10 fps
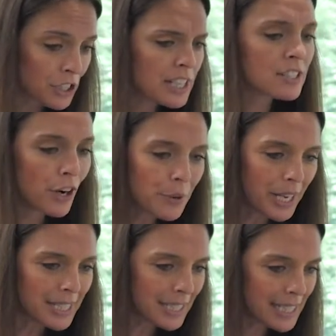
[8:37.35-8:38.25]
He said, oh,
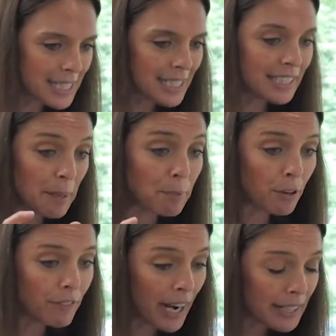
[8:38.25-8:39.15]
yes, I did. They
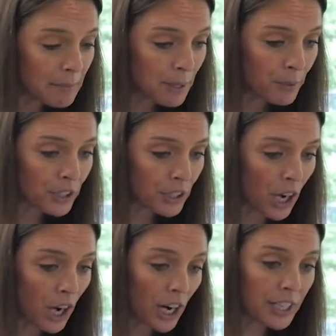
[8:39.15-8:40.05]
provided me with a
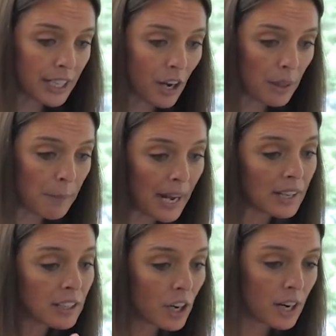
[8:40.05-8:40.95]
card, and on the back
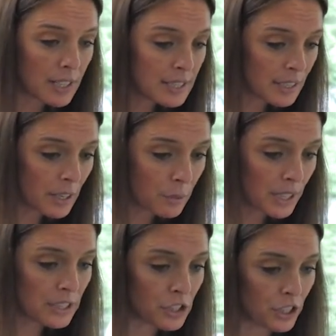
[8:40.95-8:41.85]
of the card it said they were
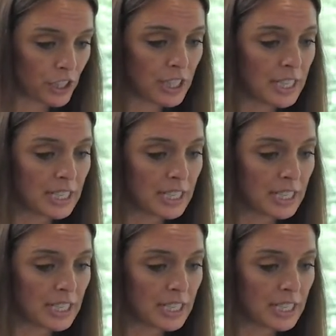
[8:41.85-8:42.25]
insured.